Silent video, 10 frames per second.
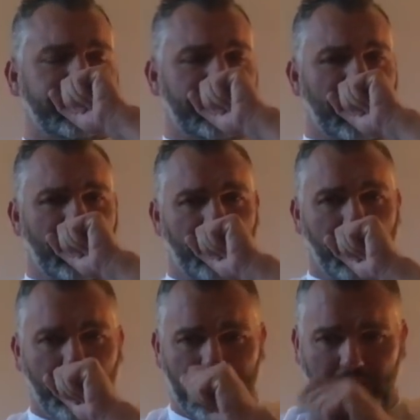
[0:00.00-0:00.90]
Oh,
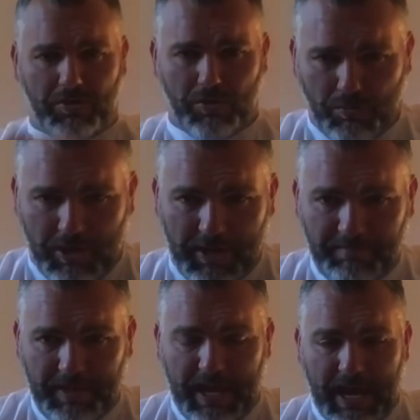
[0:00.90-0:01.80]
boys, excuse me.
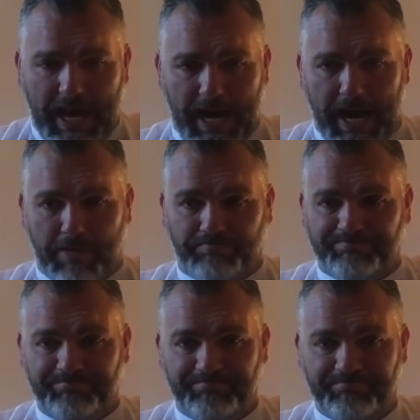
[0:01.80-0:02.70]

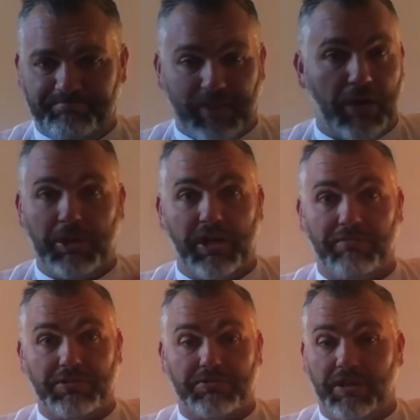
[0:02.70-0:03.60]
Um, not a big
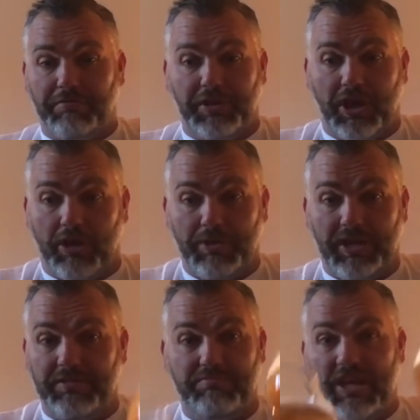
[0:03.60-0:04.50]
difference. Definitely
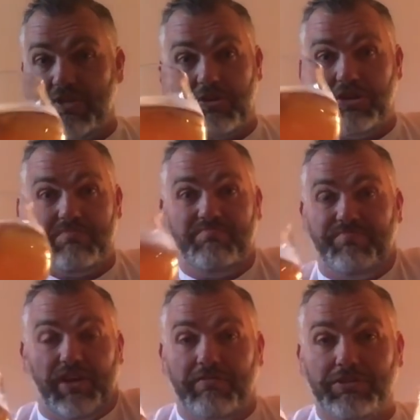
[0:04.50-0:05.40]
carbonated. Tastes good.
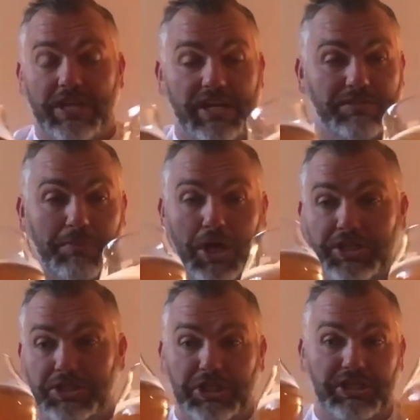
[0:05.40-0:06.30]
Flavor's nice.
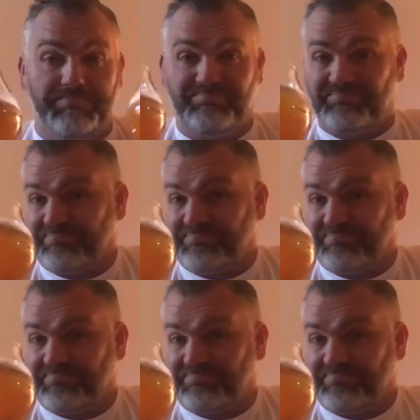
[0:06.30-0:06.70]
Body's good.